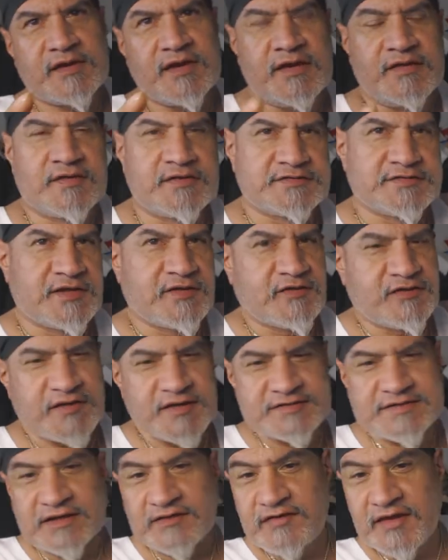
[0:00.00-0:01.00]
And there's other
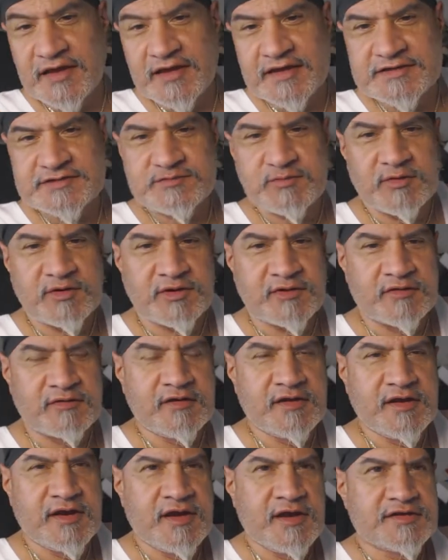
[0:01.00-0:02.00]
things like this where
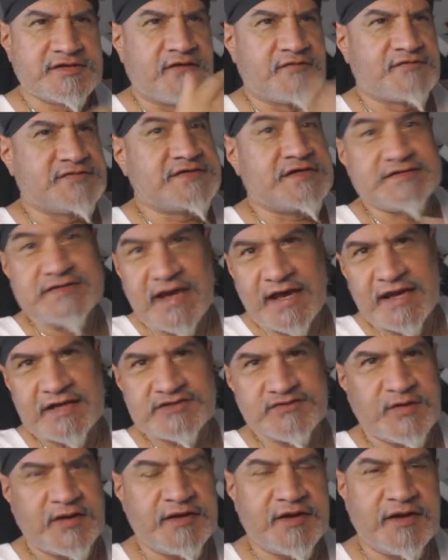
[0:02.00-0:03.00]
it's obviously
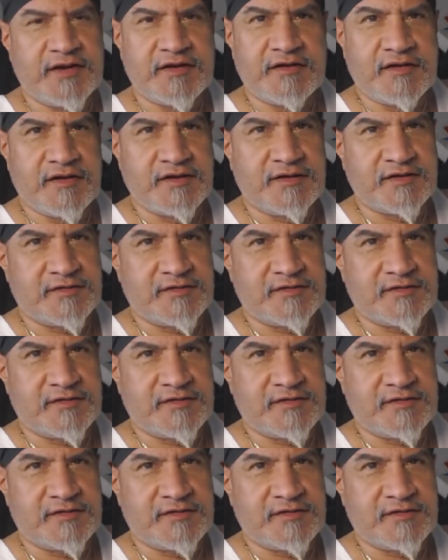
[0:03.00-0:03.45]
exaggerated